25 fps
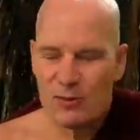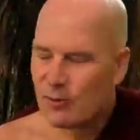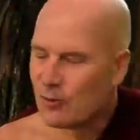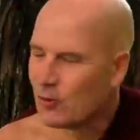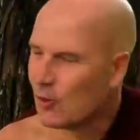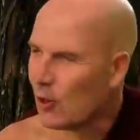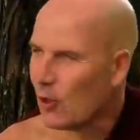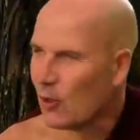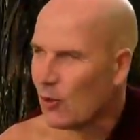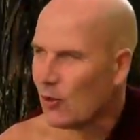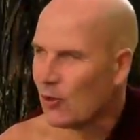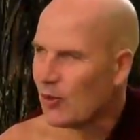
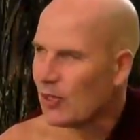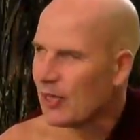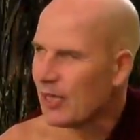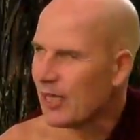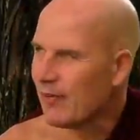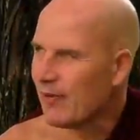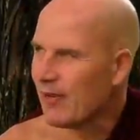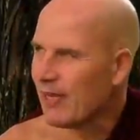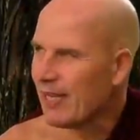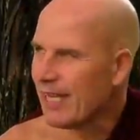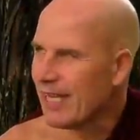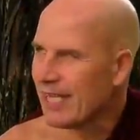No,
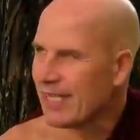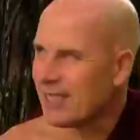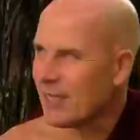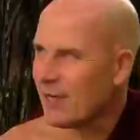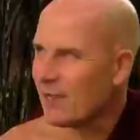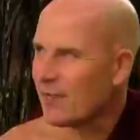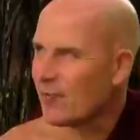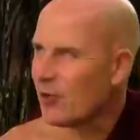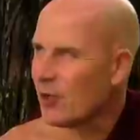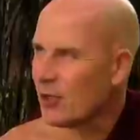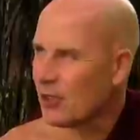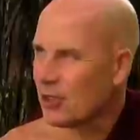nevertheless,
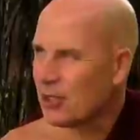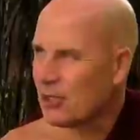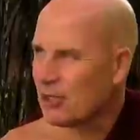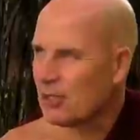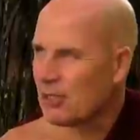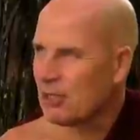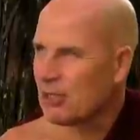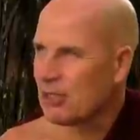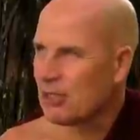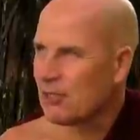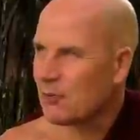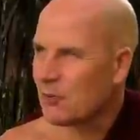of course,
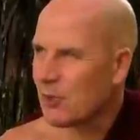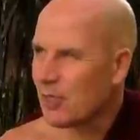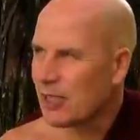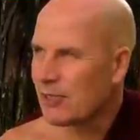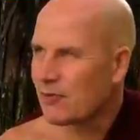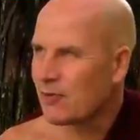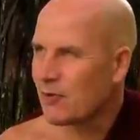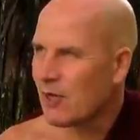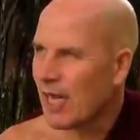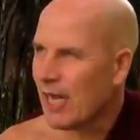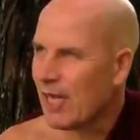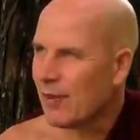this is
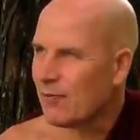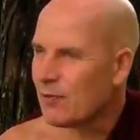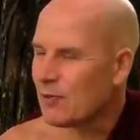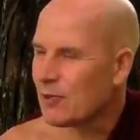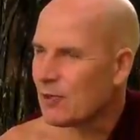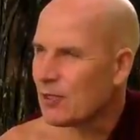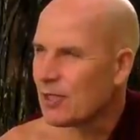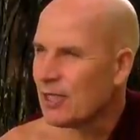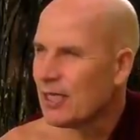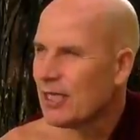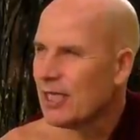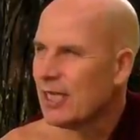what
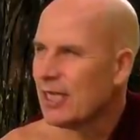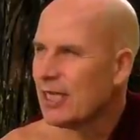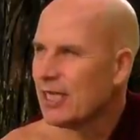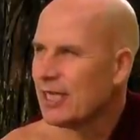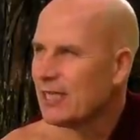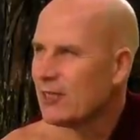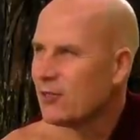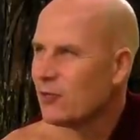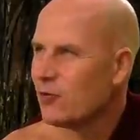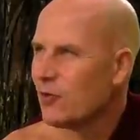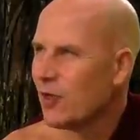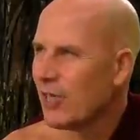drives
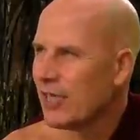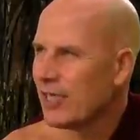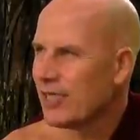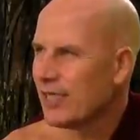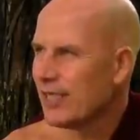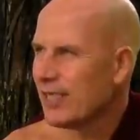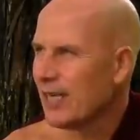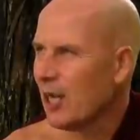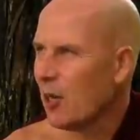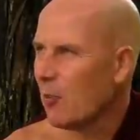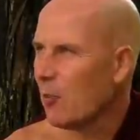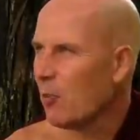this
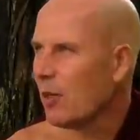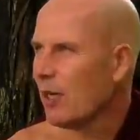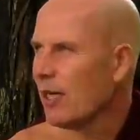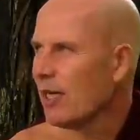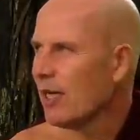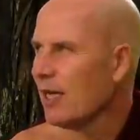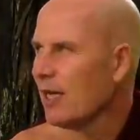dressing up,